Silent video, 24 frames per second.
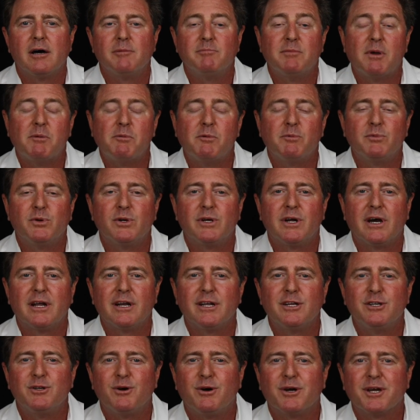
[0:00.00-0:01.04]
Maybe put on
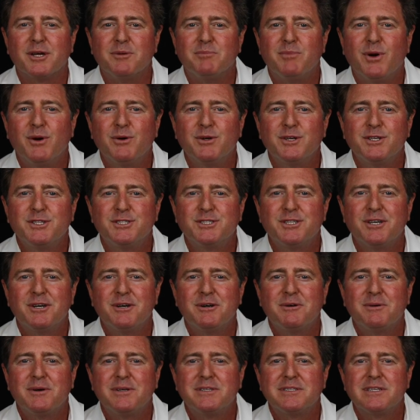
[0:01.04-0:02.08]
a dog and pony
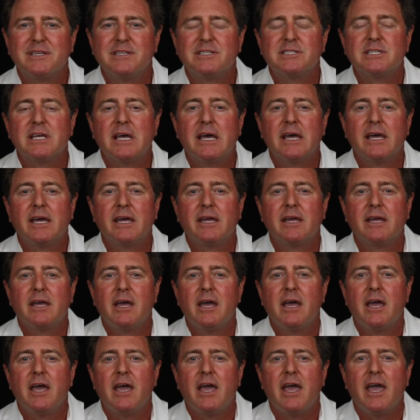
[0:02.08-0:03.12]
show, as they say,
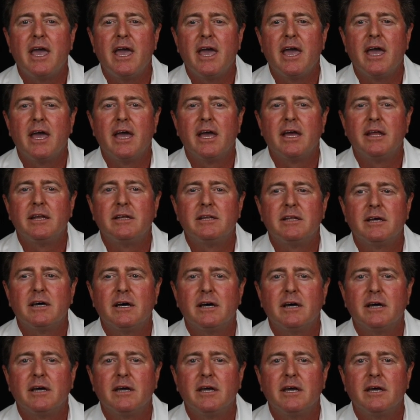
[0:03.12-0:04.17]
and
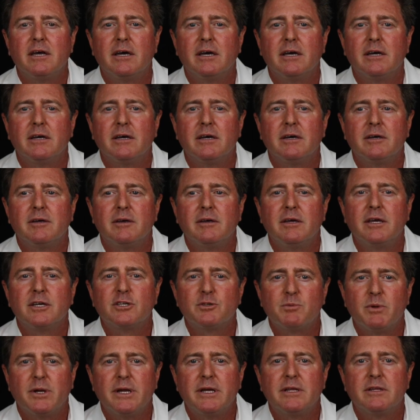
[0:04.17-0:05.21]

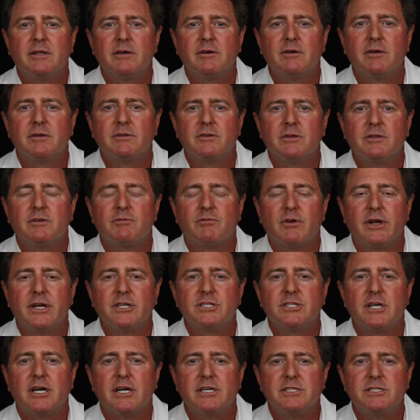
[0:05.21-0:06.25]
explain to the
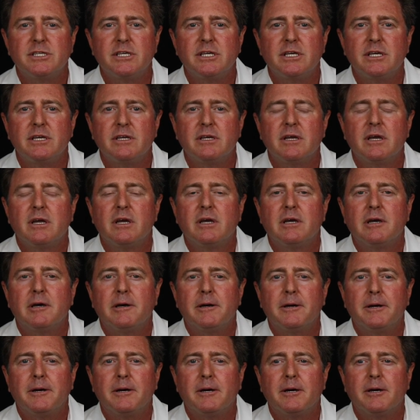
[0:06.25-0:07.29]
franchisee
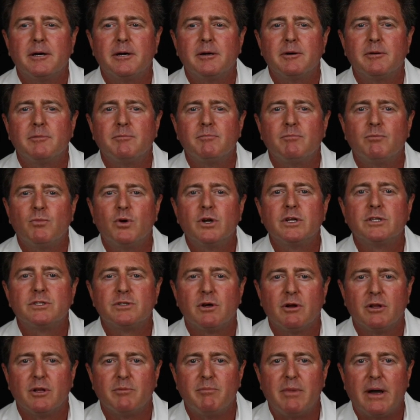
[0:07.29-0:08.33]
what it's
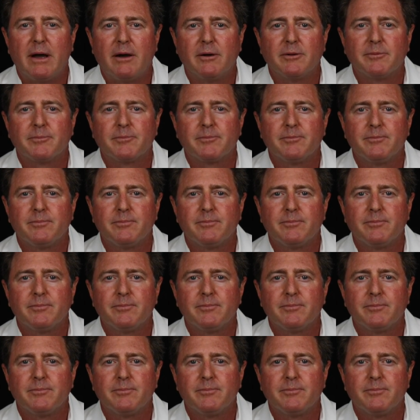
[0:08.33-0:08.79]
all about.